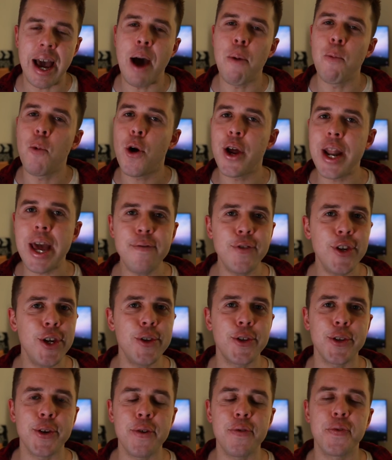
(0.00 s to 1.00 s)
And whatever
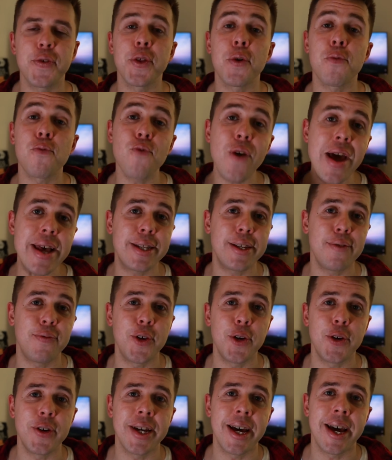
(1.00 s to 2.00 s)
you do for the rest
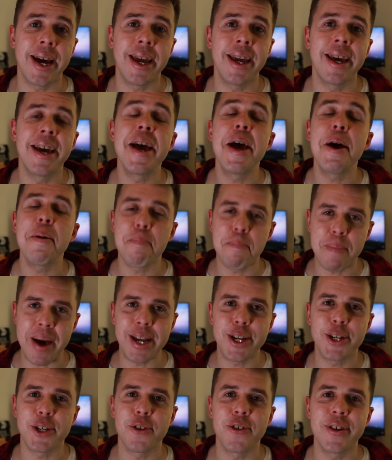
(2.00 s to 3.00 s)
of your day,
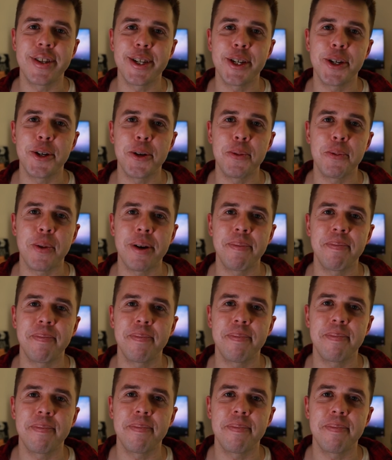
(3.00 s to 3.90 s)
make sure it's a good one.